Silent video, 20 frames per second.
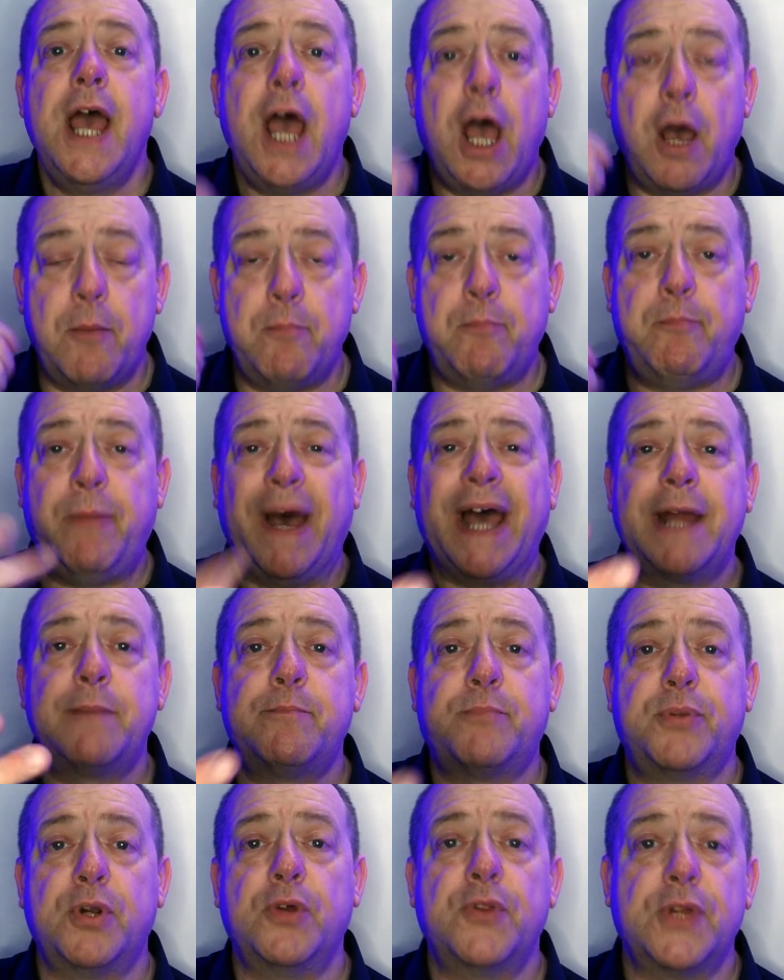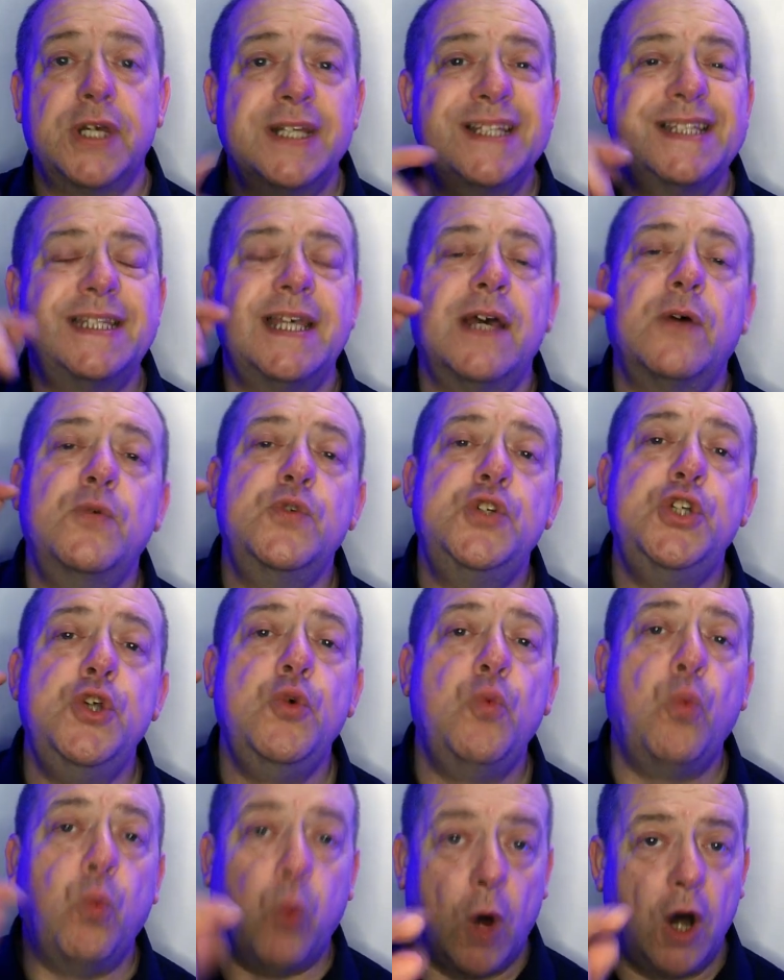A bad brother tells you
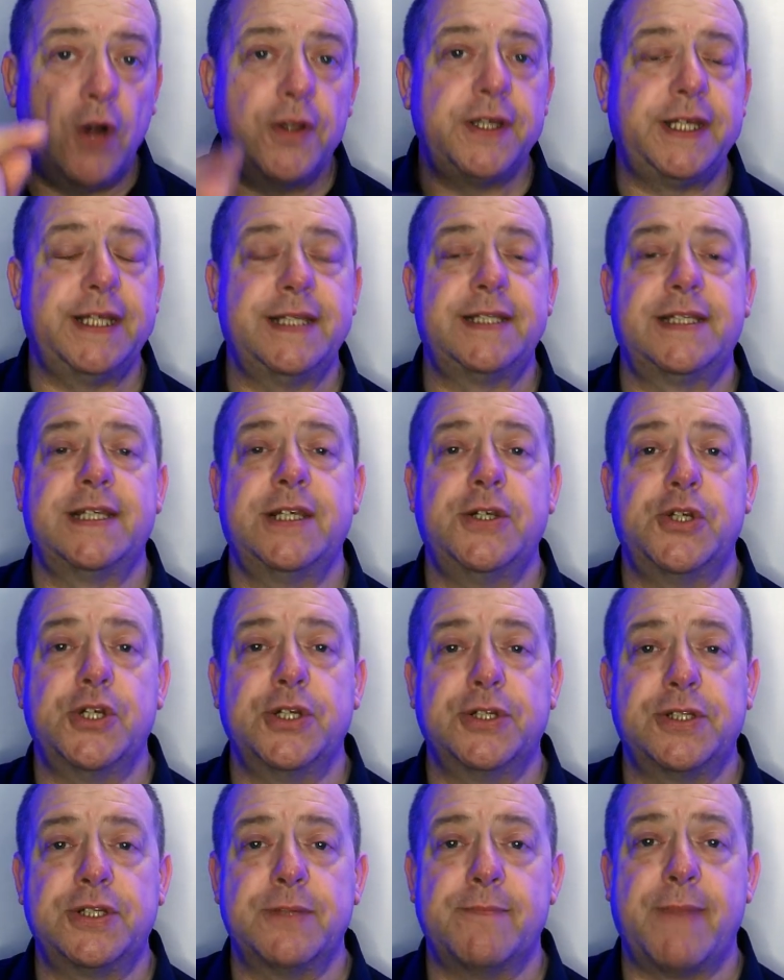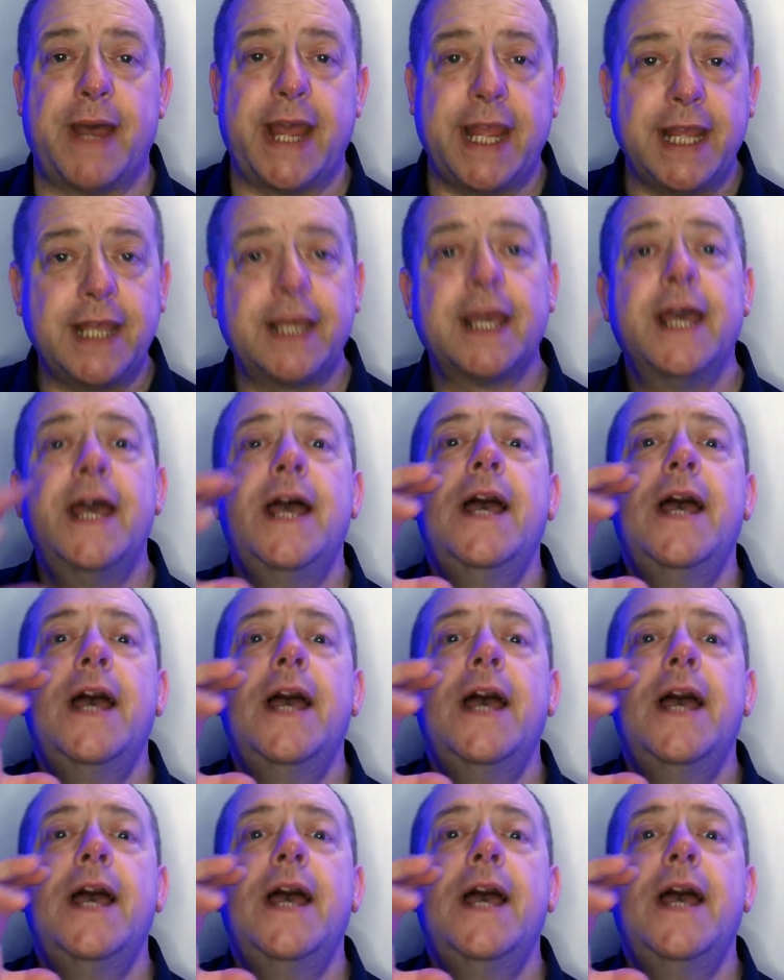what decision to make.